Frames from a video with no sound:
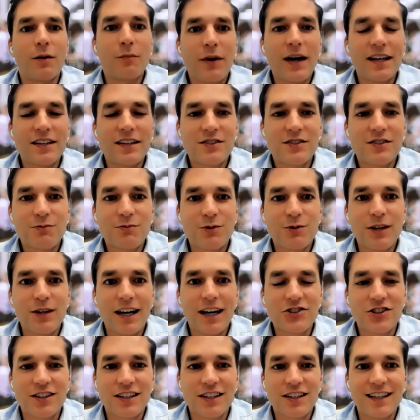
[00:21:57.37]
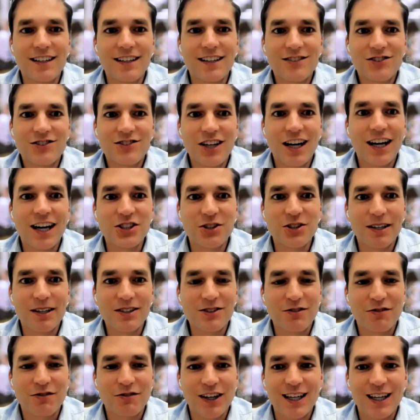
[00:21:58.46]
banks would actually charge you
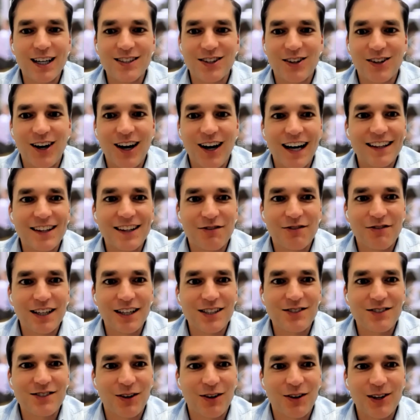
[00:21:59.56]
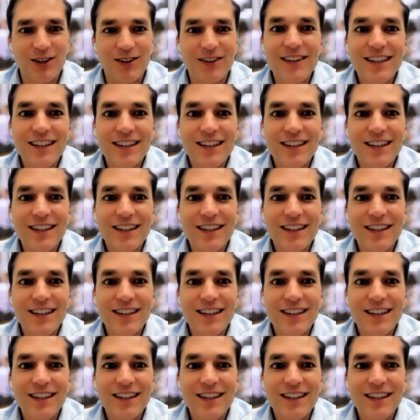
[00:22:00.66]
extra fees and hide their fees from you?